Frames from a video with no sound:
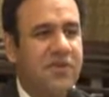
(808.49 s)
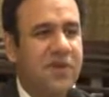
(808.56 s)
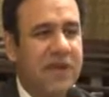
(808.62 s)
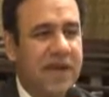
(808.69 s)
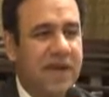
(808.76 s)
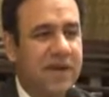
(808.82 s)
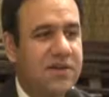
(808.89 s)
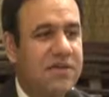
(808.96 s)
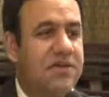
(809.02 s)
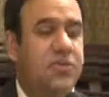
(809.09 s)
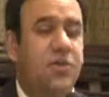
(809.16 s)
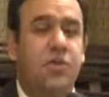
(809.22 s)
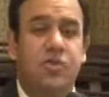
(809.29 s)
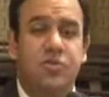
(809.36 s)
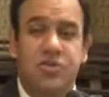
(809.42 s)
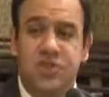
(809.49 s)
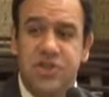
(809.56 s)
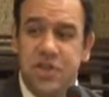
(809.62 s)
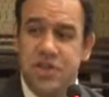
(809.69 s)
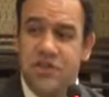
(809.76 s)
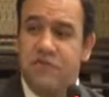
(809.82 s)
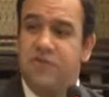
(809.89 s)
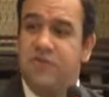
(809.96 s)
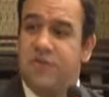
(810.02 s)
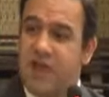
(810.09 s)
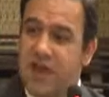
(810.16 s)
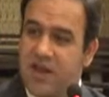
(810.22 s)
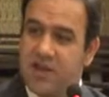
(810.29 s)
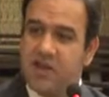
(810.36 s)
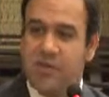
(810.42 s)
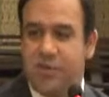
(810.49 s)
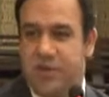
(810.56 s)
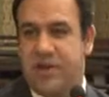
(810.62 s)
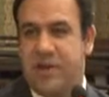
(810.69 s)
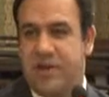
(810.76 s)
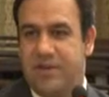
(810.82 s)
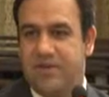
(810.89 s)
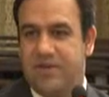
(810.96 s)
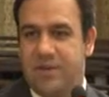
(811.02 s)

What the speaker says: for decades is going to change very quickly.